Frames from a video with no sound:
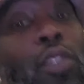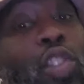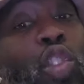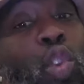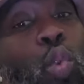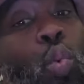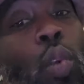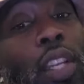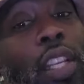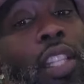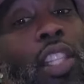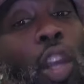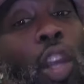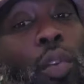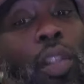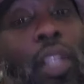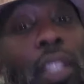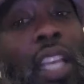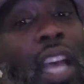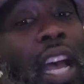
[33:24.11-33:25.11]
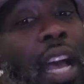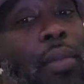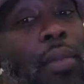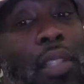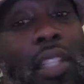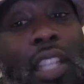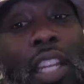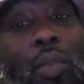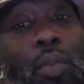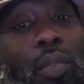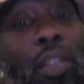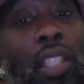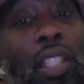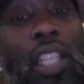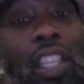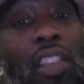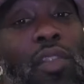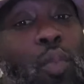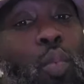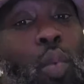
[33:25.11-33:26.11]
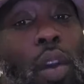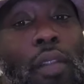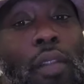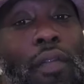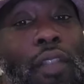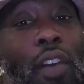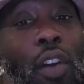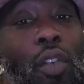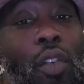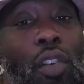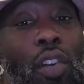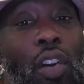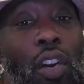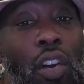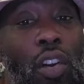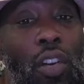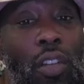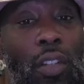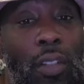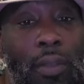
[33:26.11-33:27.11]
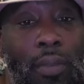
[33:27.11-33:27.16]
20, 30 times and didn't receive one phone call.